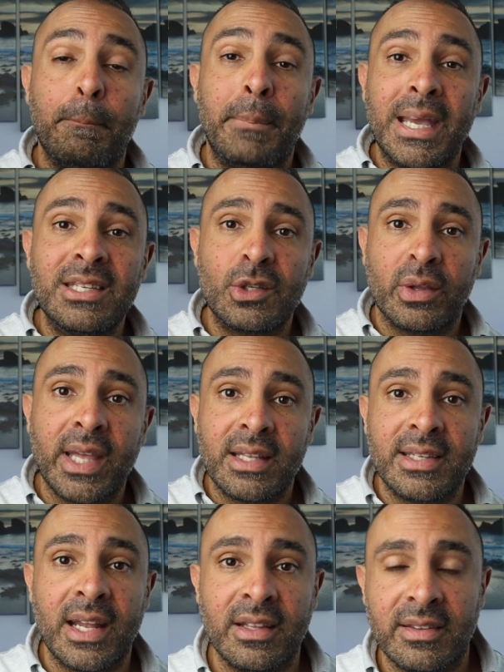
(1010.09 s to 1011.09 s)
based on
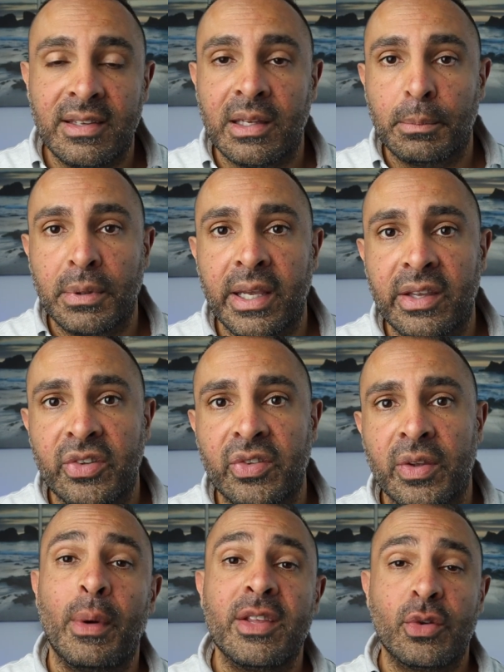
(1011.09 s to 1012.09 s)
that tenancy in place.
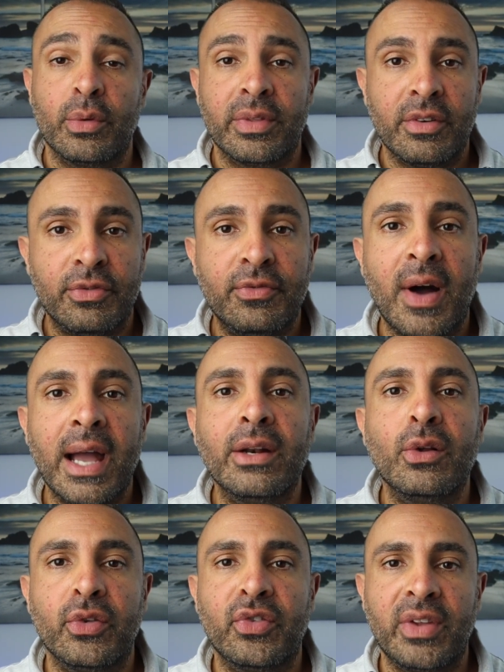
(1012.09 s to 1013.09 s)
All right, so the
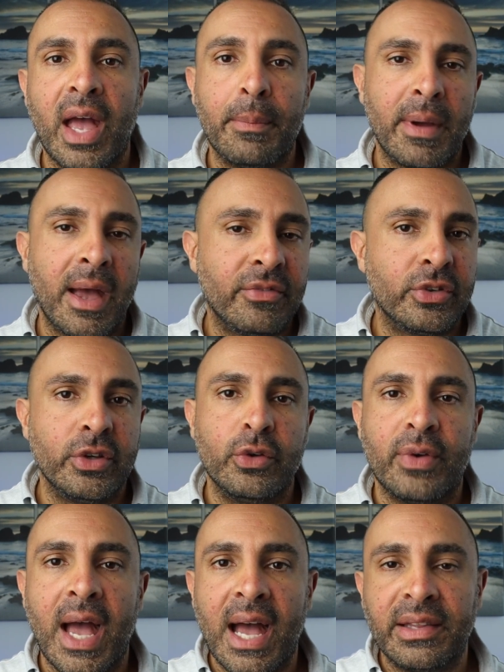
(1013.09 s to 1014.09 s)
final step after you've
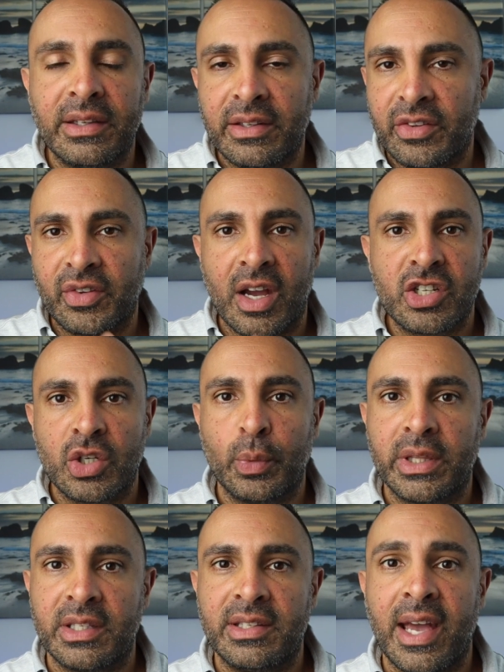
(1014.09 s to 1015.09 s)
had the discussion
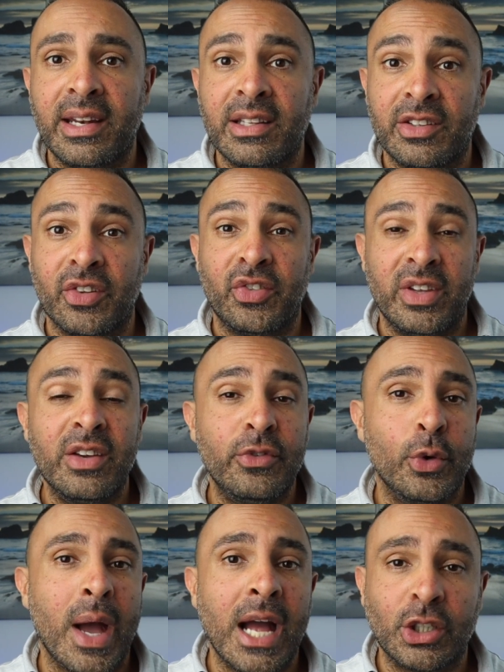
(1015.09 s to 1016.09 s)
with the tenant to see if
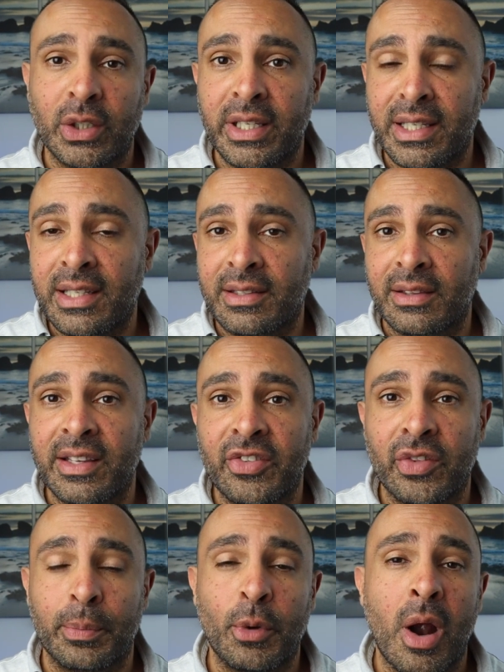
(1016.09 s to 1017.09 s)
you actually need to list
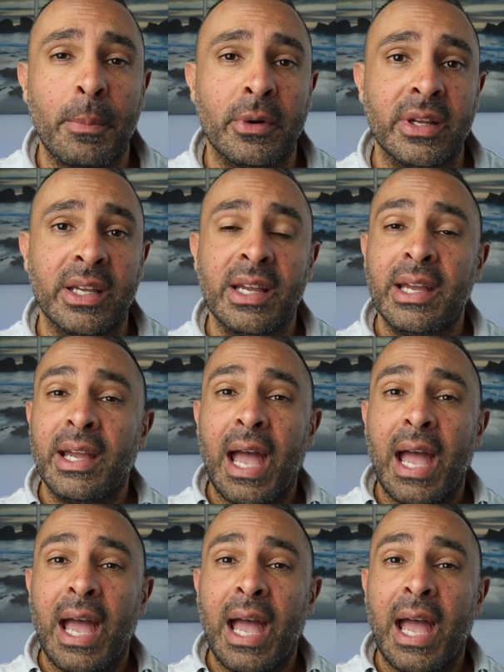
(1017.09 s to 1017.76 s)
the property,